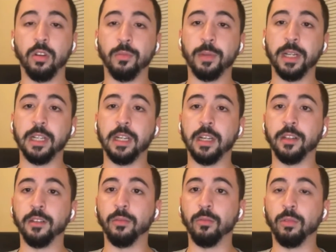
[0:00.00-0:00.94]
my
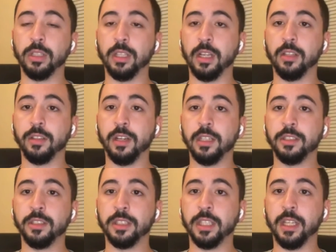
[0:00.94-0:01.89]
God, what the hell did I
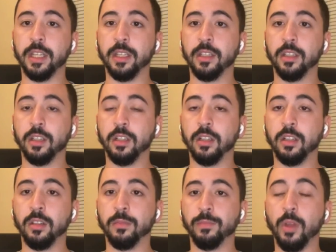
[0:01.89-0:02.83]
just say?
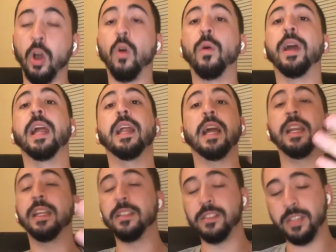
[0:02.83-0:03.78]

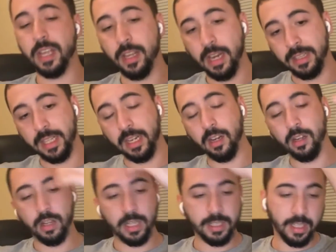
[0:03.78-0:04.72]
I didn't say it.
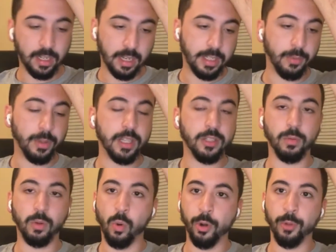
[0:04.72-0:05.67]
I think we need
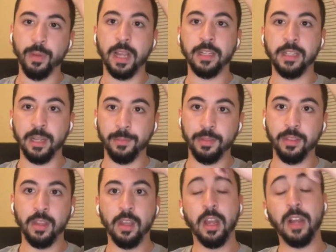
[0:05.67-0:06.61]
some cornerback depth.
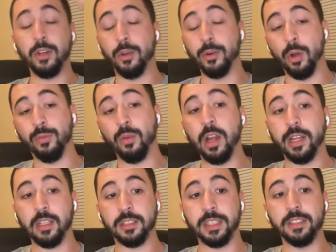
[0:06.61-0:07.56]
I don't know if
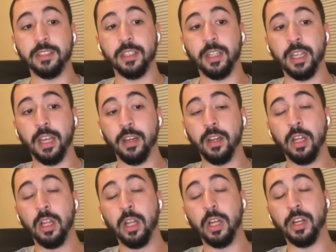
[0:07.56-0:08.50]
Rock Yassin is going to
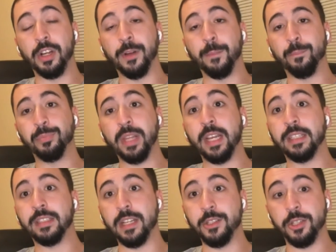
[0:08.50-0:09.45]
get an
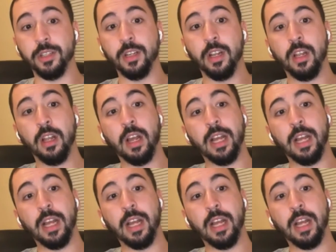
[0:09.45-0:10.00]
extension.